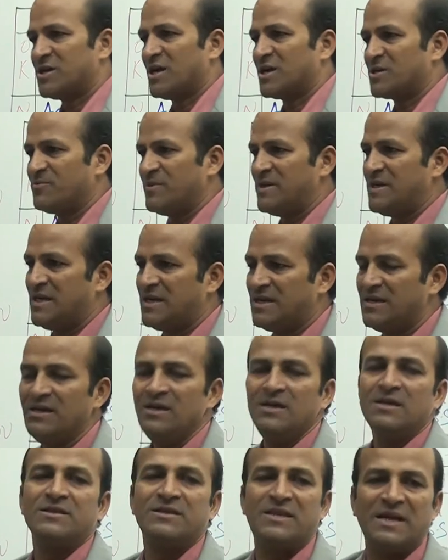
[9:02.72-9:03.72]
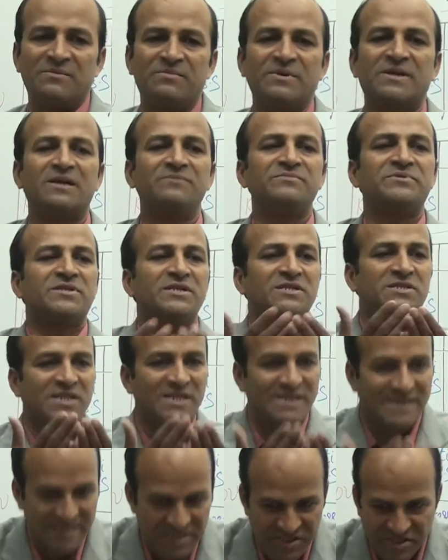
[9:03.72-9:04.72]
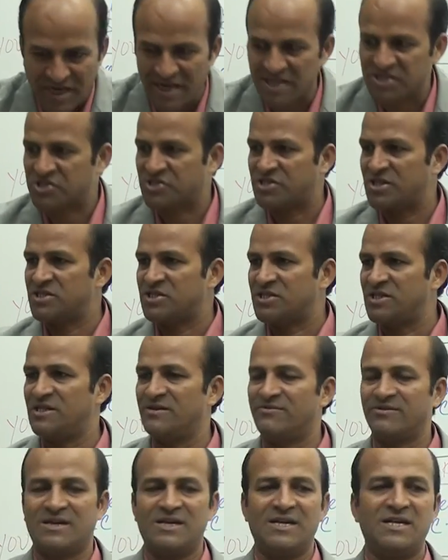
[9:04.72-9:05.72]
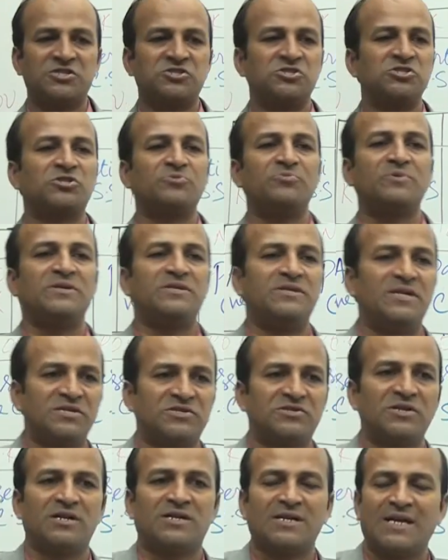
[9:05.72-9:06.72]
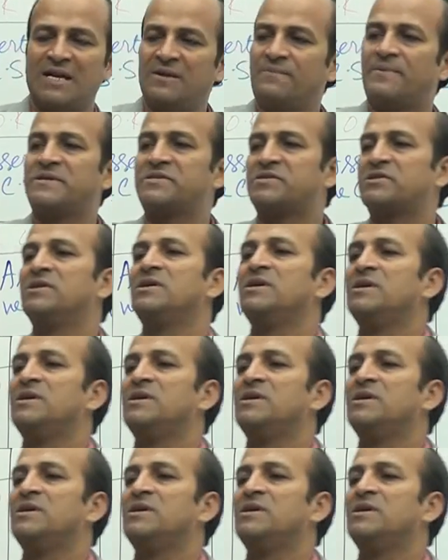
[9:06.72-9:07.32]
not winning, that becomes it's a disastrous in our relationship. It does not help us